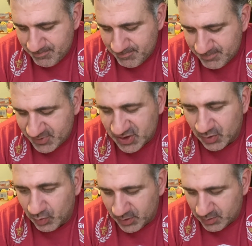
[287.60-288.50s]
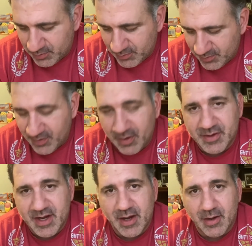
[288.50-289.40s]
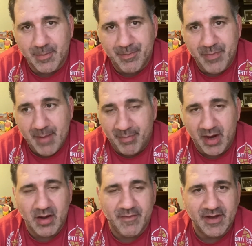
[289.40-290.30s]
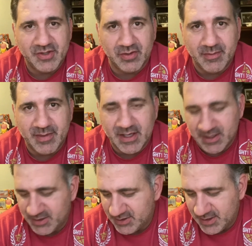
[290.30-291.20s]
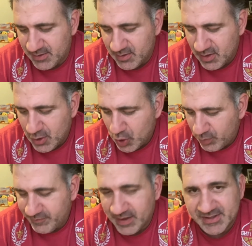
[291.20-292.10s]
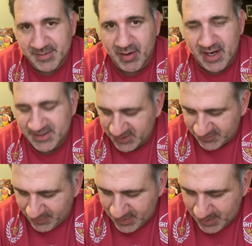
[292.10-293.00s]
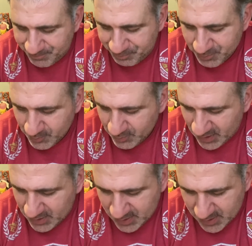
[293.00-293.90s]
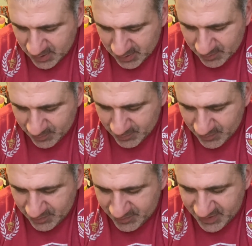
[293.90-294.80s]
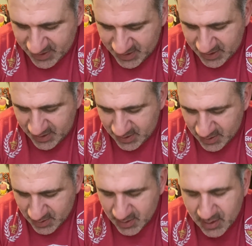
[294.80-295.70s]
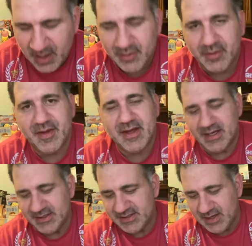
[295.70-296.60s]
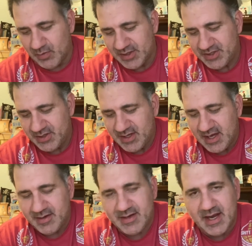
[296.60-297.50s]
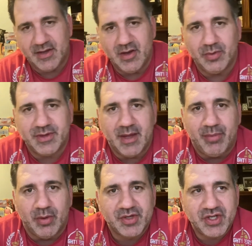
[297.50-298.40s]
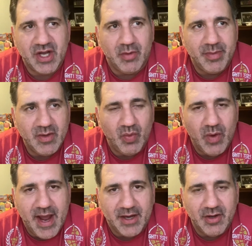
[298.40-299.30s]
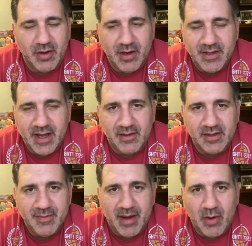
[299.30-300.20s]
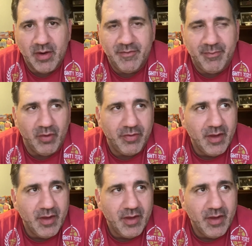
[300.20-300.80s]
so will their entire empire eventually, because we've got surprises for them. The other thing is I want you to take note that both Shelby Wagner and Donnelly Bauer have both